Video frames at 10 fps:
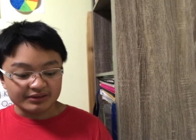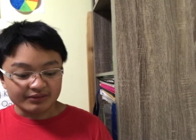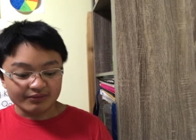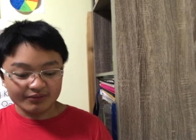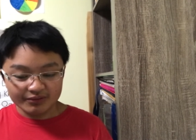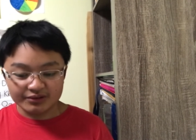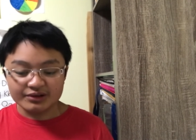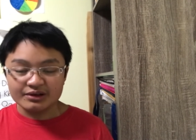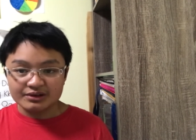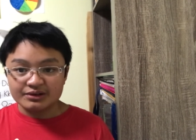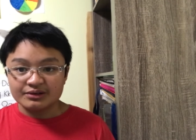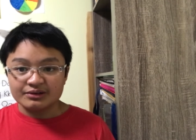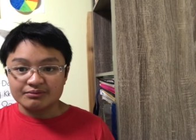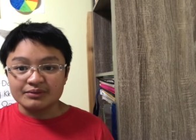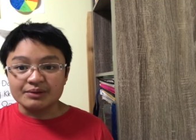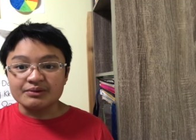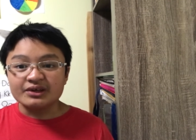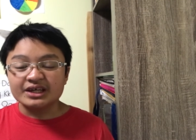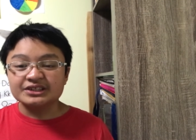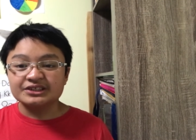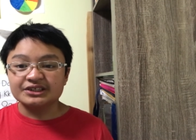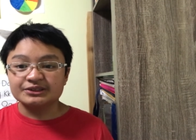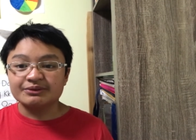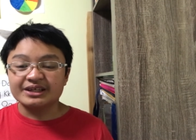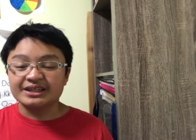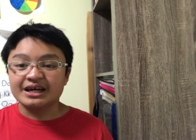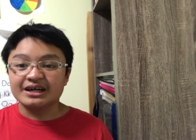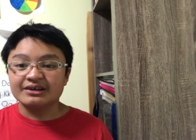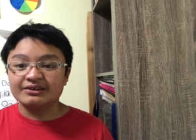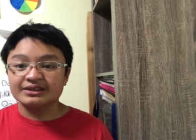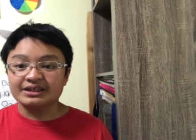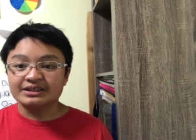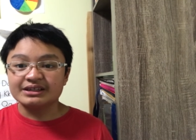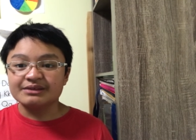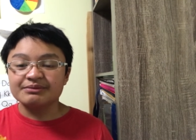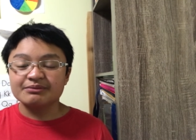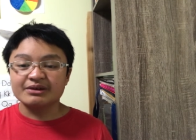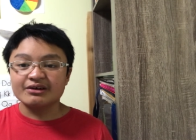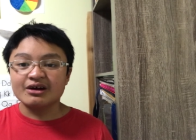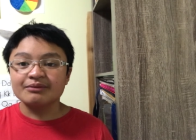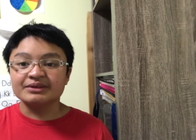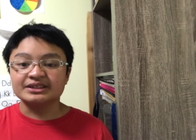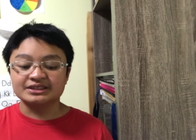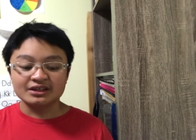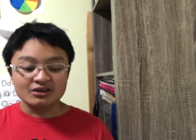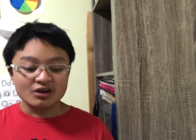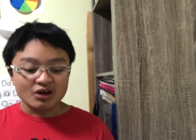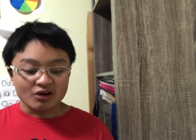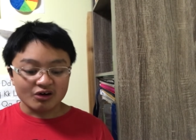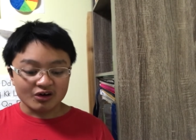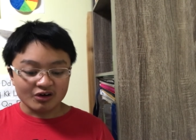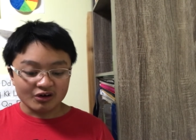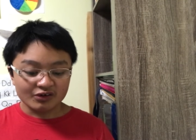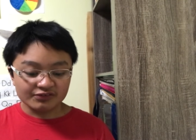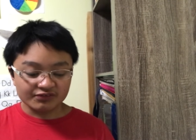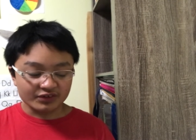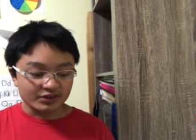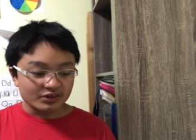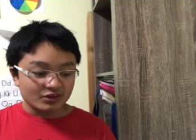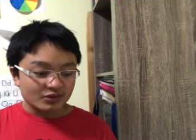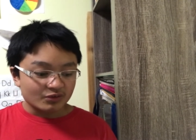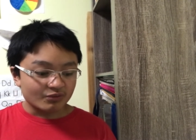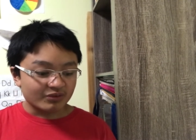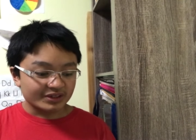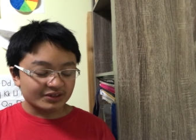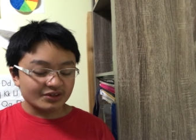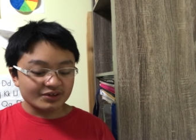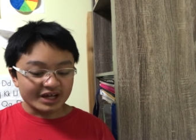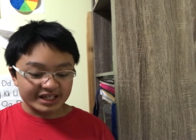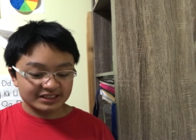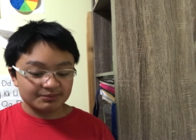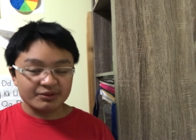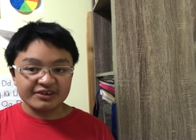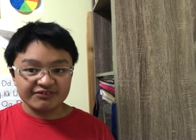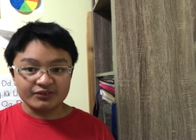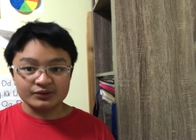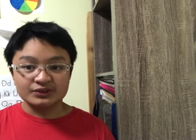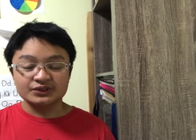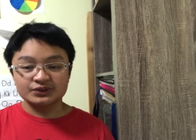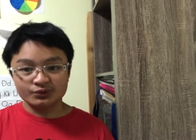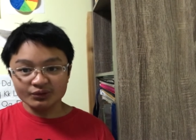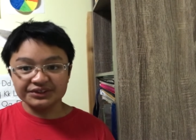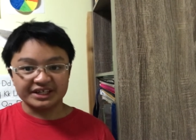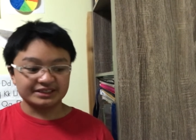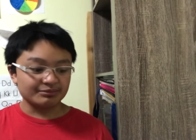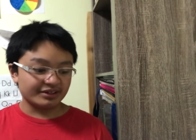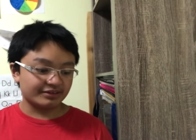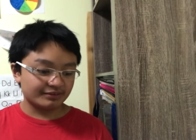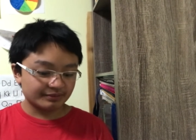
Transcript: Or maybe you can just write down and leave me in my comments of what do you guys bring for school next month.